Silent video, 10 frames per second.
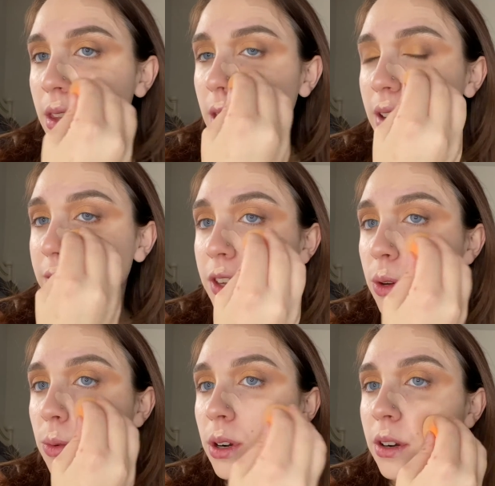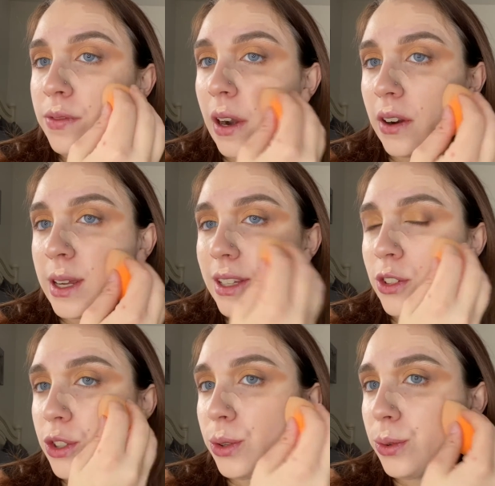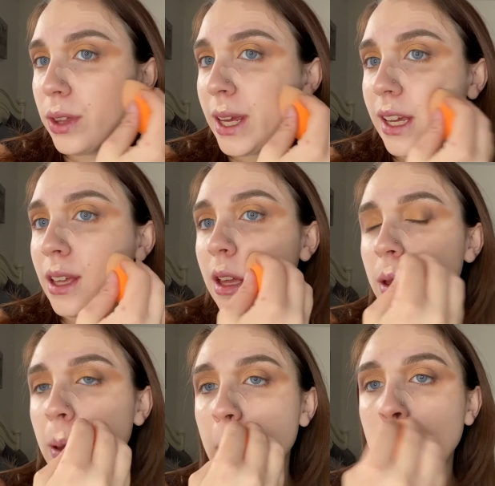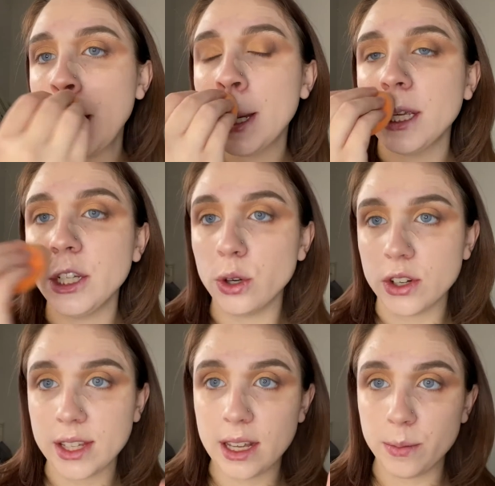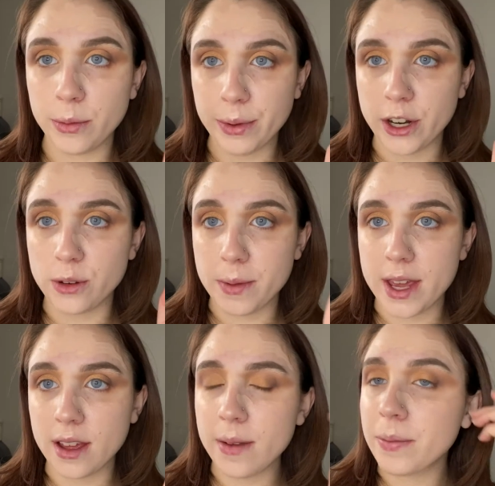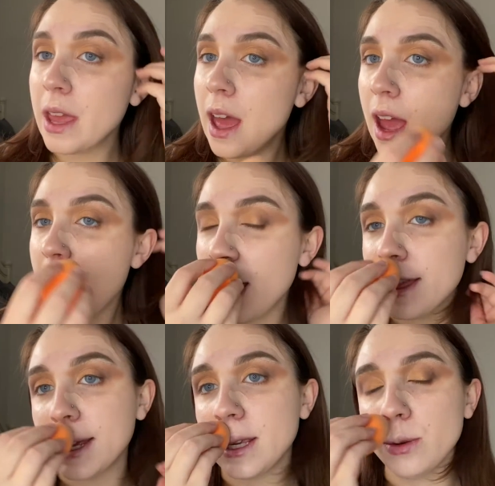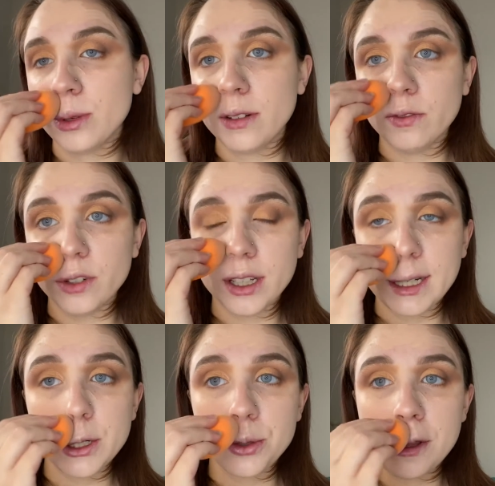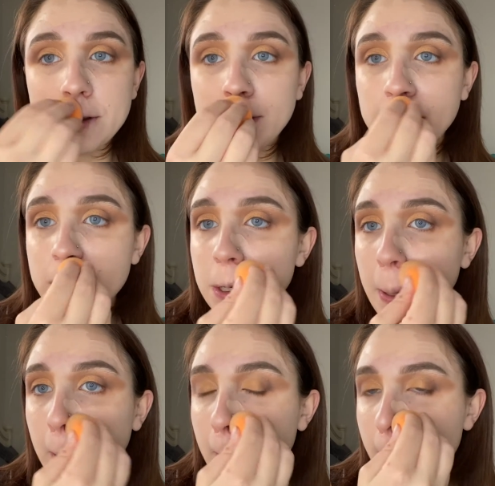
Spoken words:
If you are very into like your skin but better makeup, I think you would really enjoy this foundation.